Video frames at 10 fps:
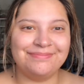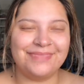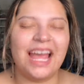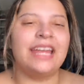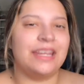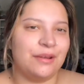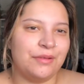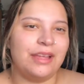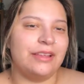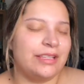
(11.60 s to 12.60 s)
I didn't.
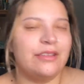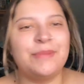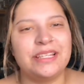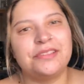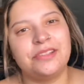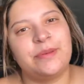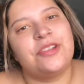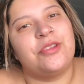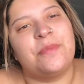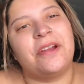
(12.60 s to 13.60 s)
It's my sister's
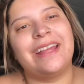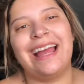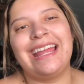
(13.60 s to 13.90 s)
bachelorette party.